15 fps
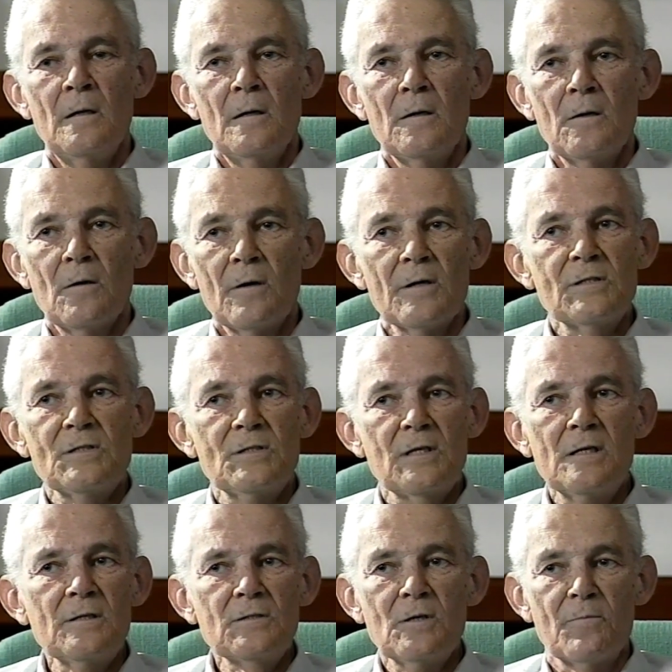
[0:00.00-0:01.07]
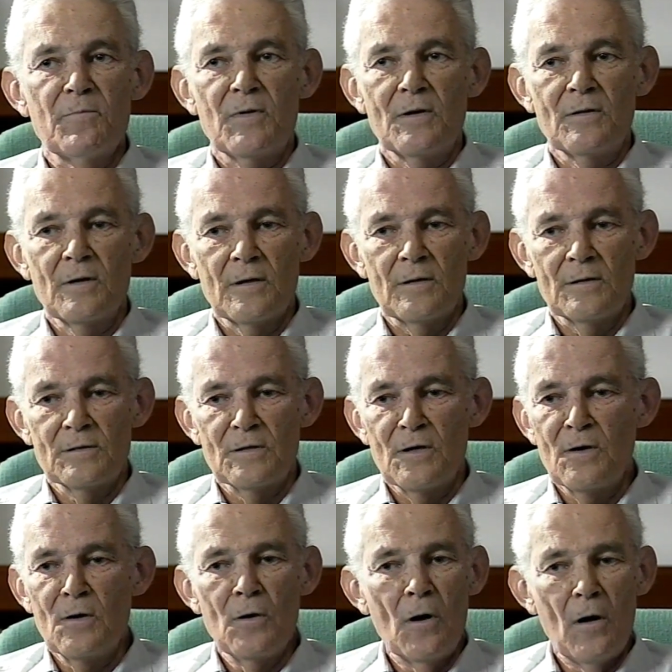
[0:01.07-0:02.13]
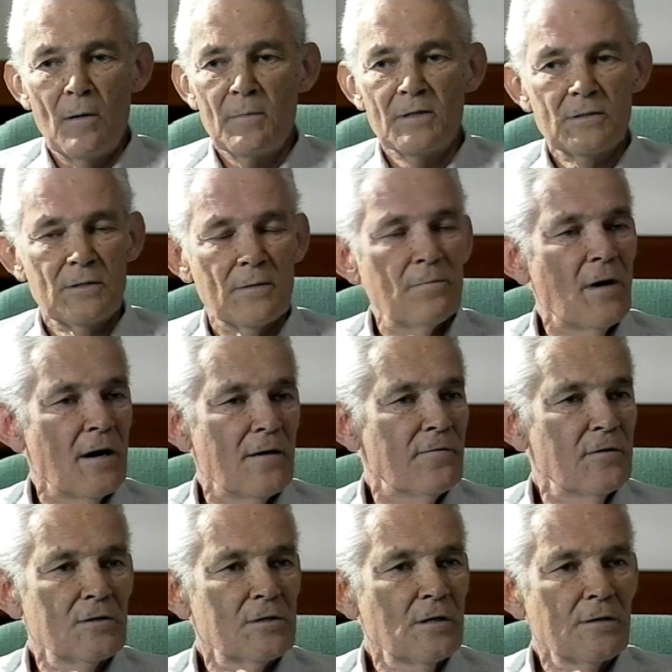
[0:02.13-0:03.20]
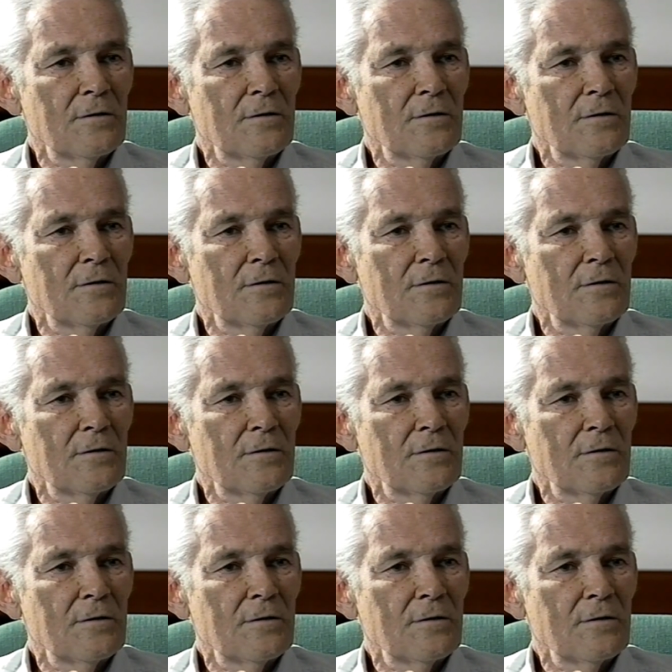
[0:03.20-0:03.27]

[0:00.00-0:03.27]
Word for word: You know, it's still something that is enormously beneficial